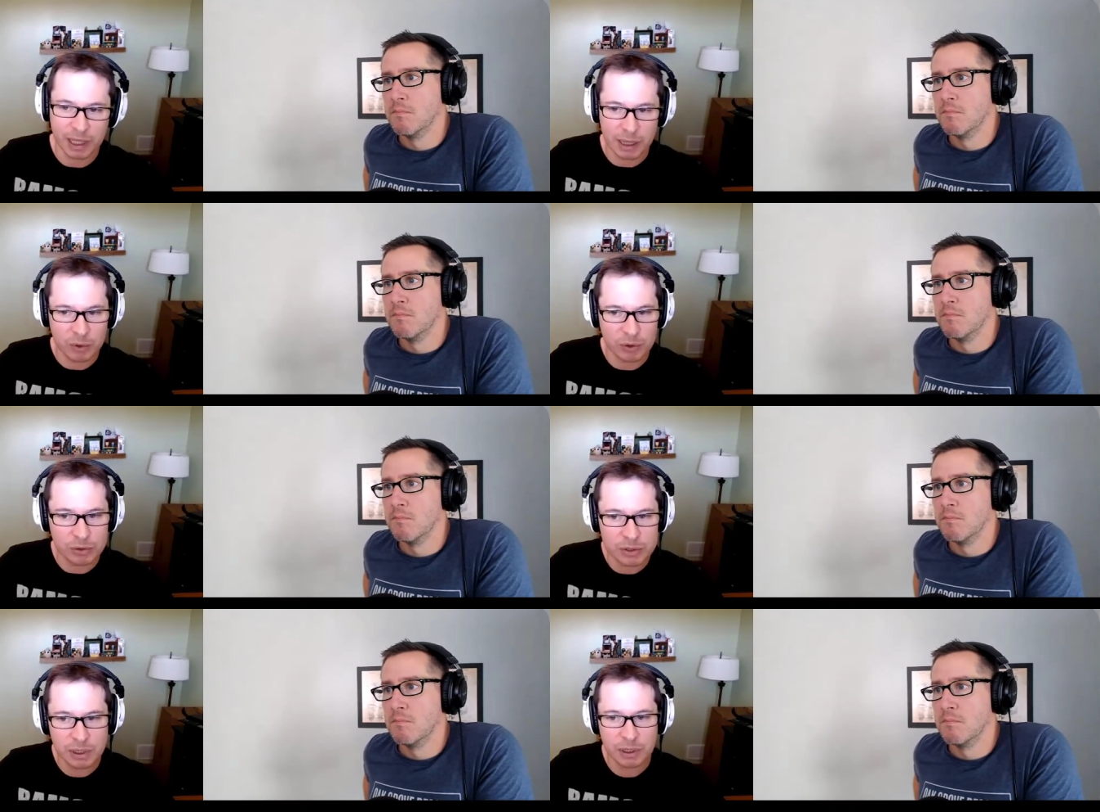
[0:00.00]

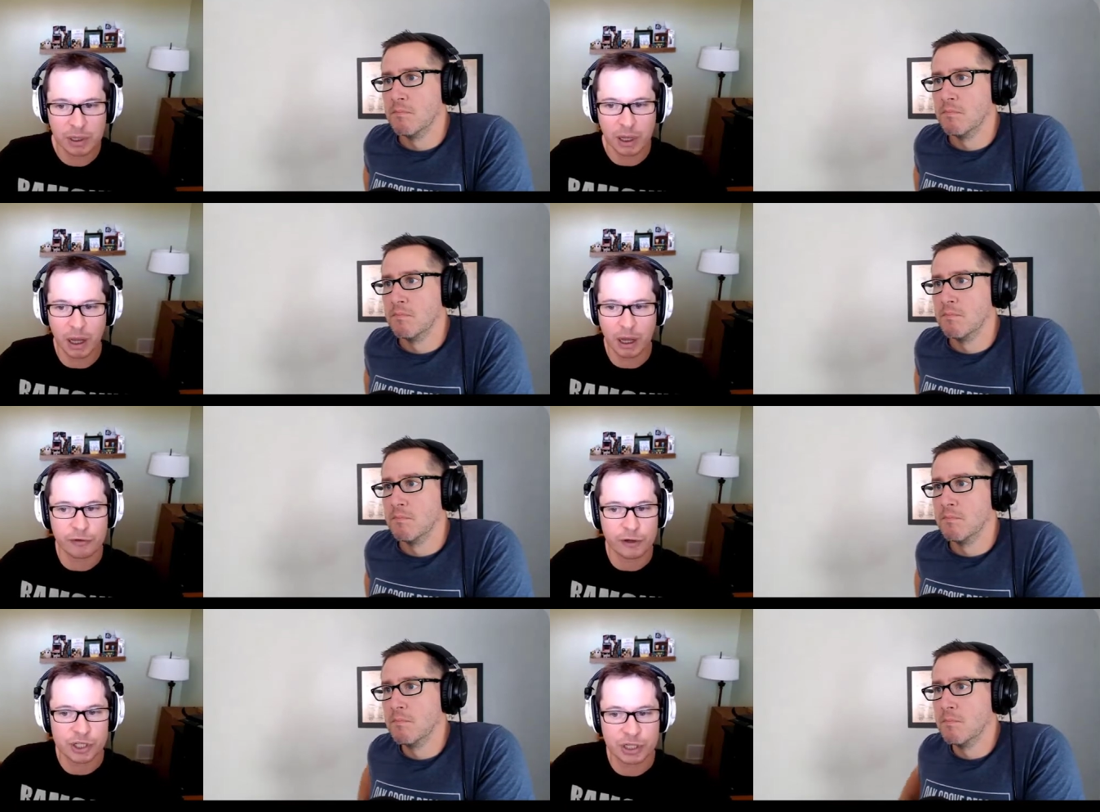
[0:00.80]
Speaker 1: cables, uh,
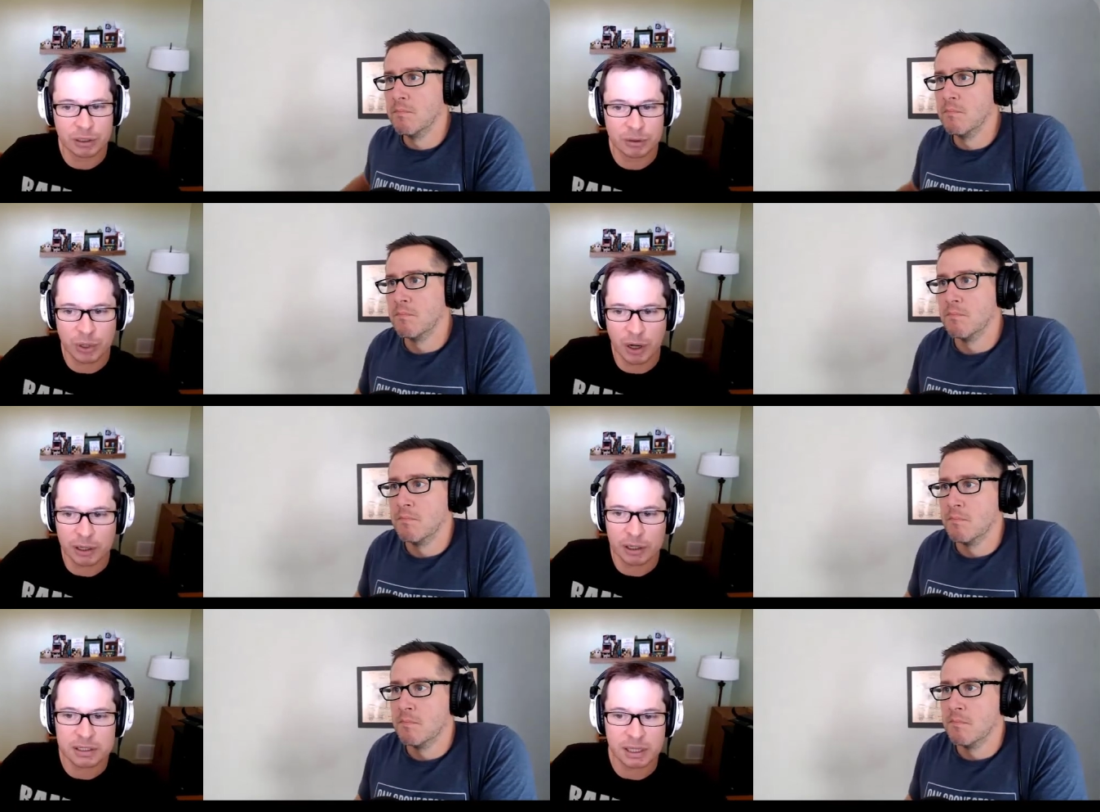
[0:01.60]
friction
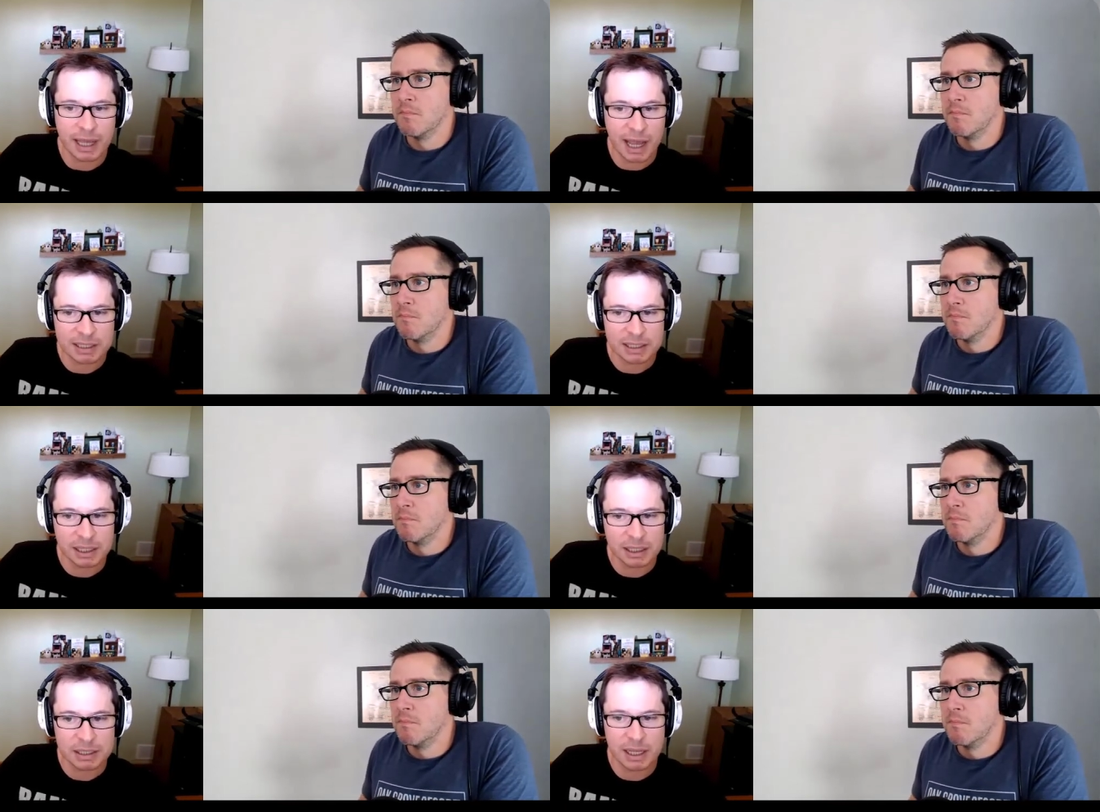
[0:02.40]
products and
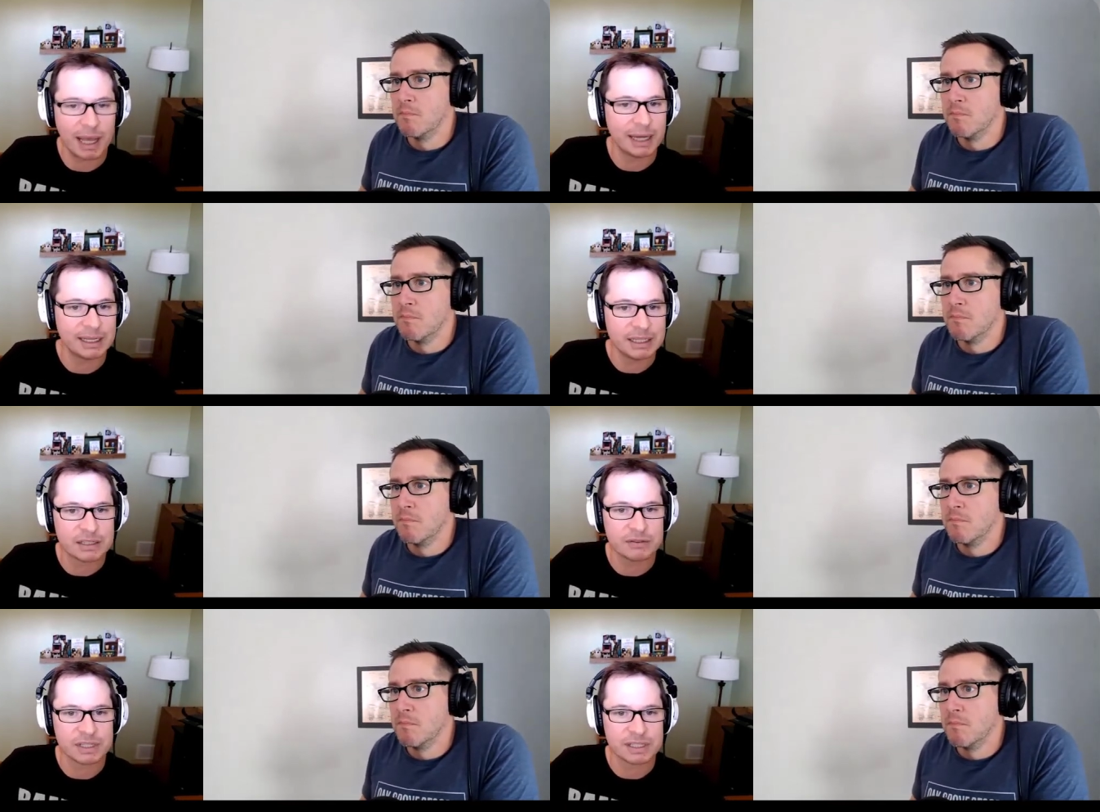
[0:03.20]
gaskets,
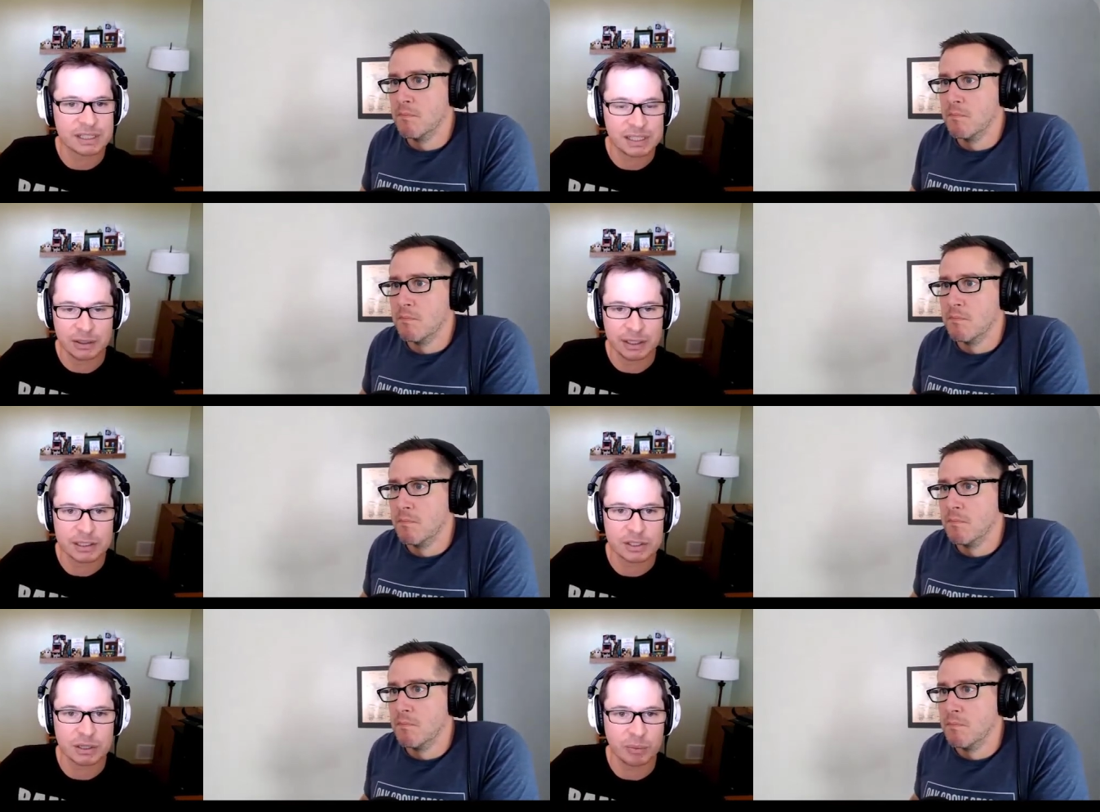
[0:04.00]
adhesives and
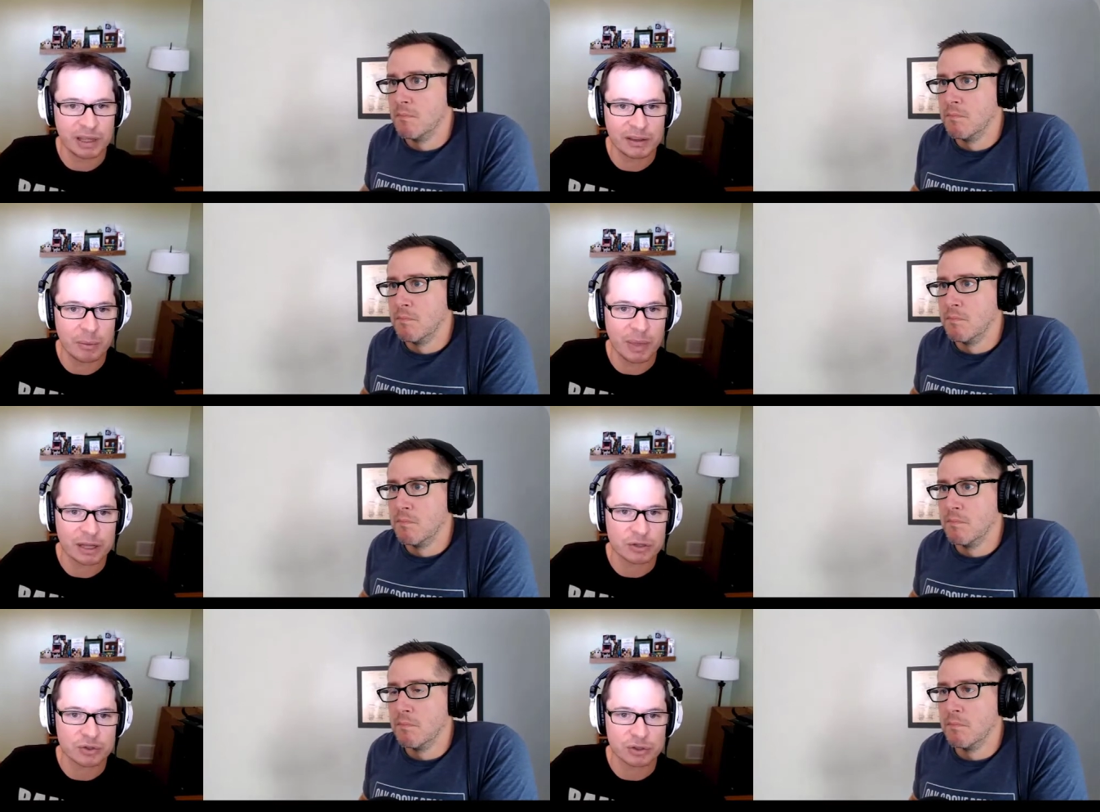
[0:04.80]
sealants to make them
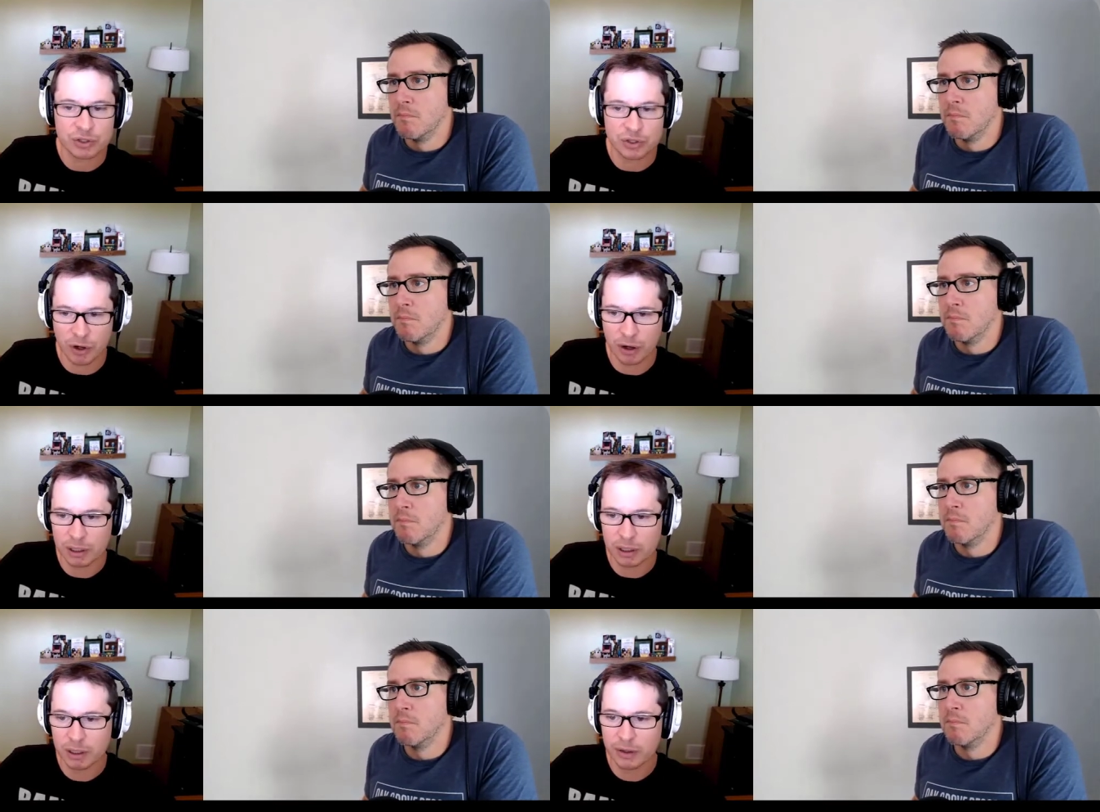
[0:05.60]
extra
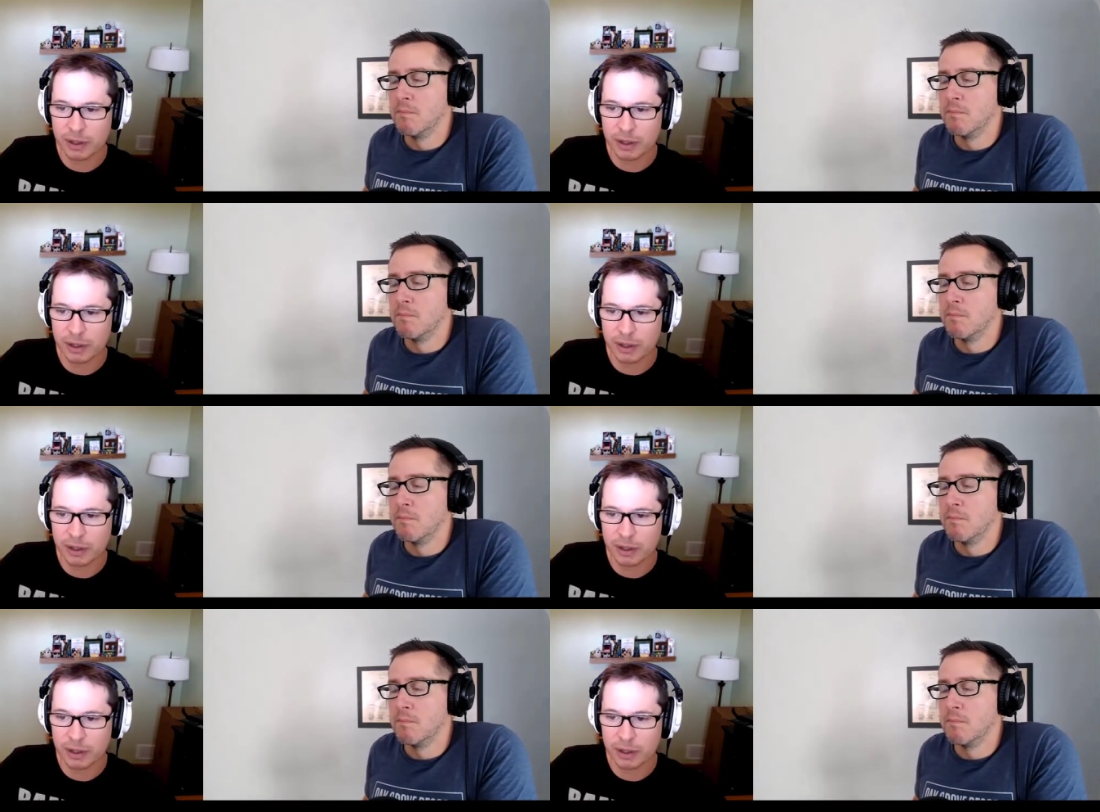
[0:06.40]
strong,